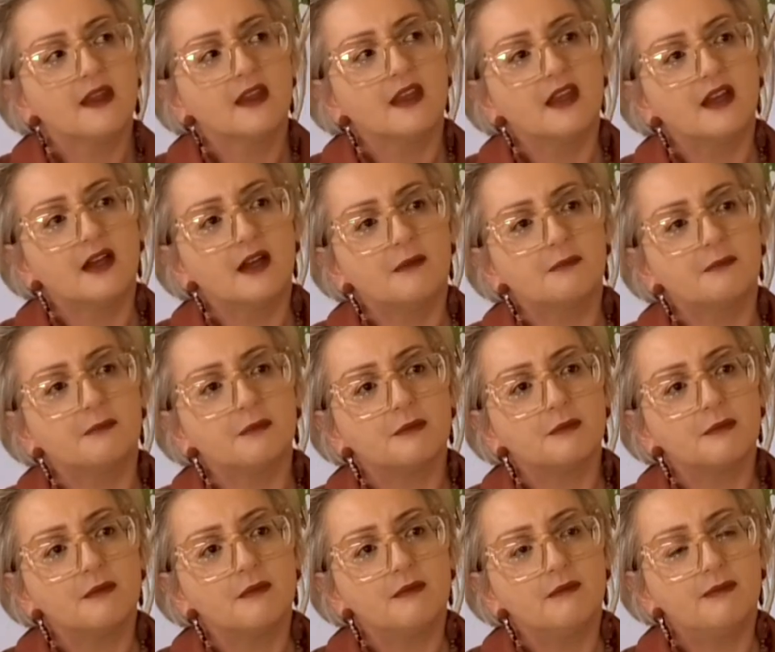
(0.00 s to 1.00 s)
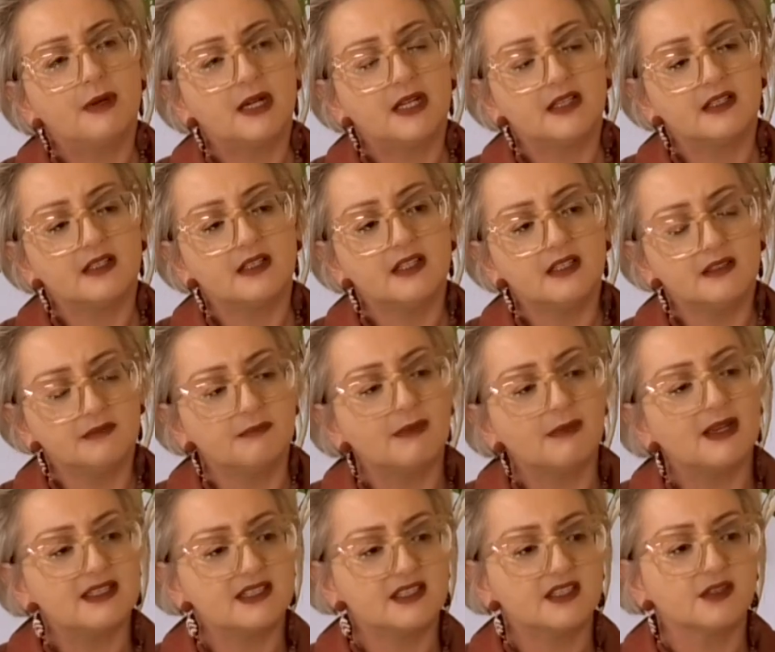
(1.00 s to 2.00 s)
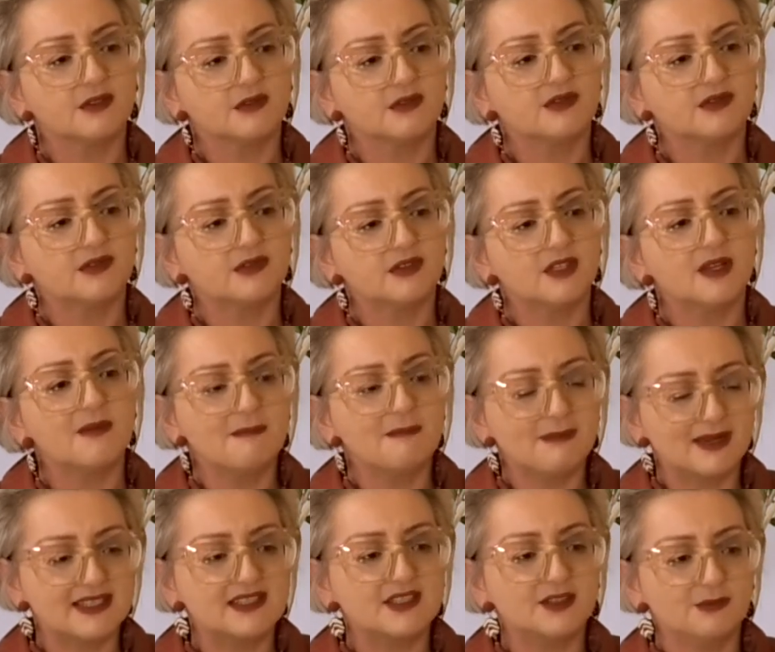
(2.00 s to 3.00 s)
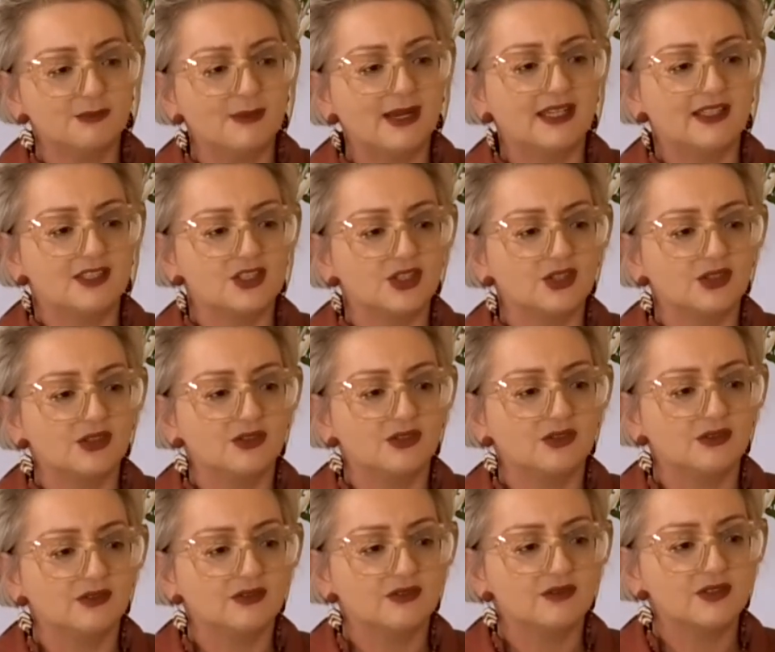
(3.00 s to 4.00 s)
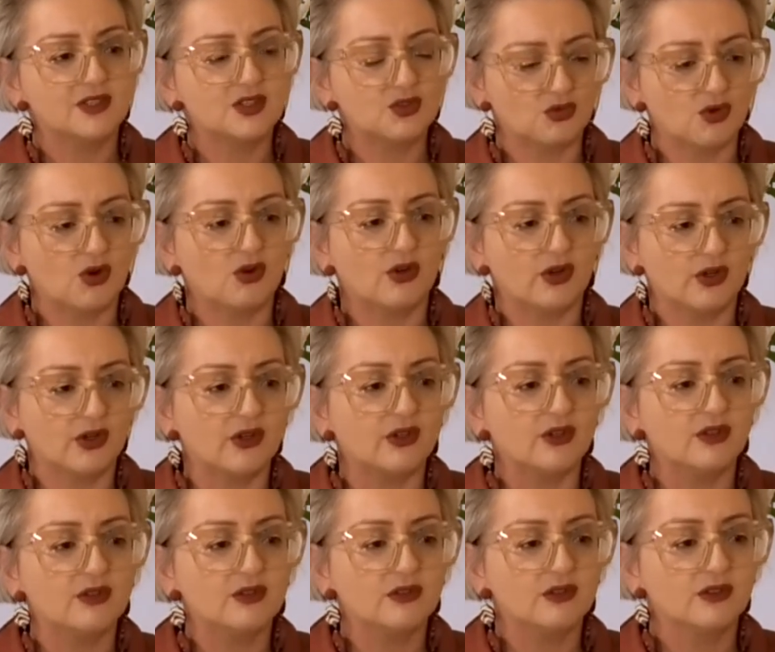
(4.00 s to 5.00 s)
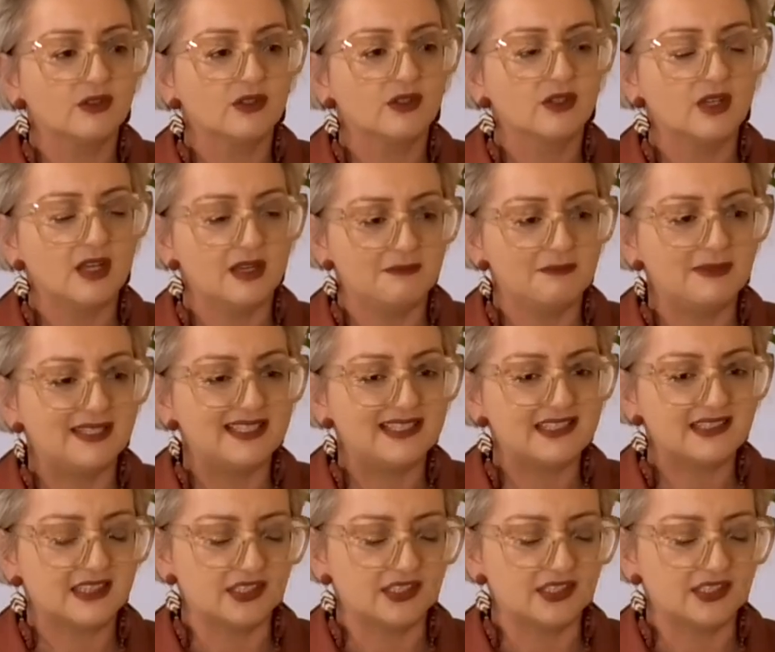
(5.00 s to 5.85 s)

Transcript: But it must have made you stronger and mentally